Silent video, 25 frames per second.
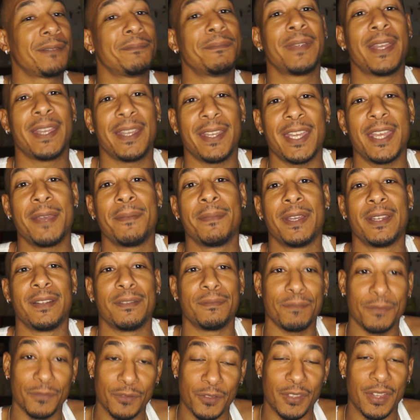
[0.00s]
Emmett,
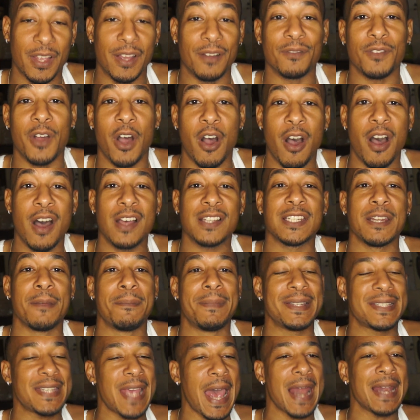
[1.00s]
hustler
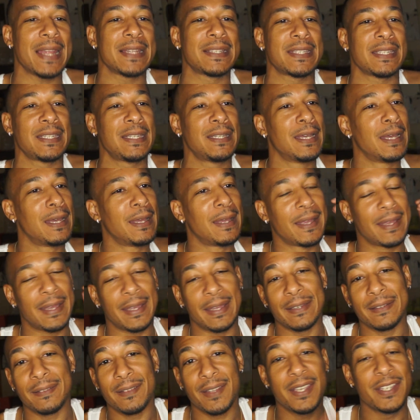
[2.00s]
mentality.
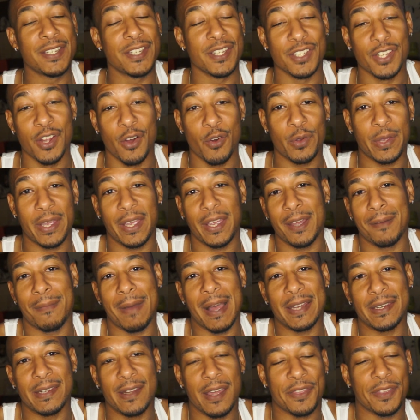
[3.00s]
And he just don't care
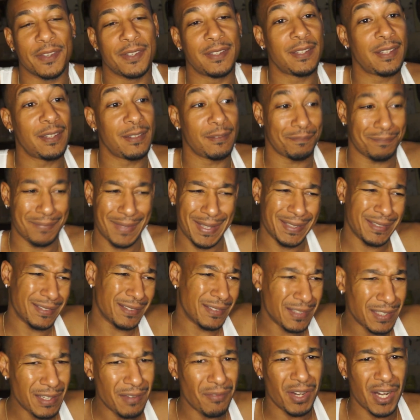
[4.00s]
about nothing. Give
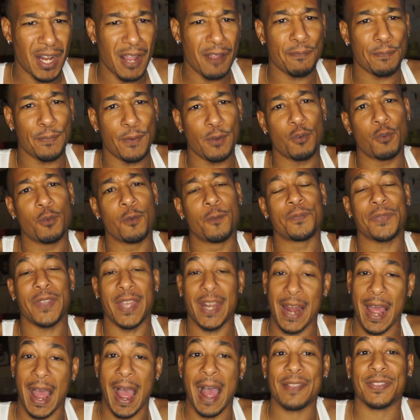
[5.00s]
her that food.
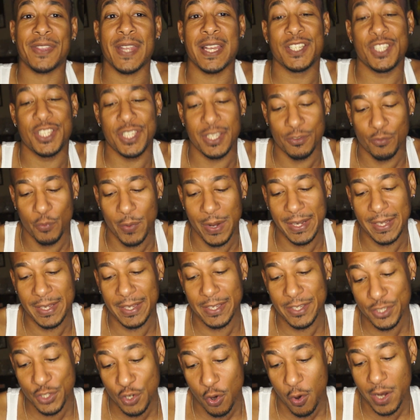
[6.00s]
And I think she really
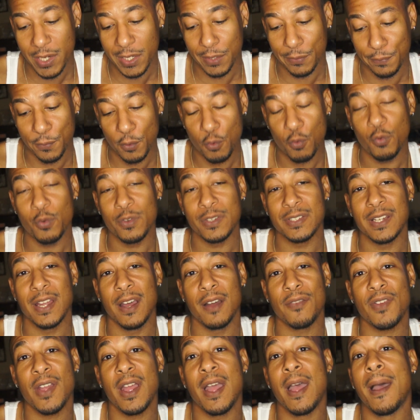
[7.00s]
enjoyed the food and
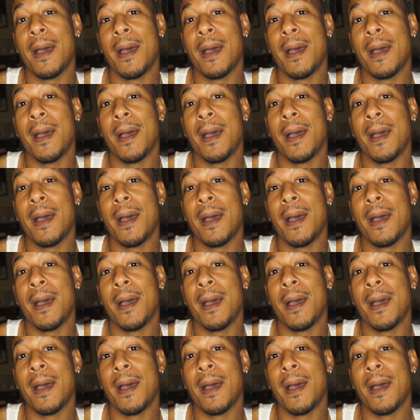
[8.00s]
stuff.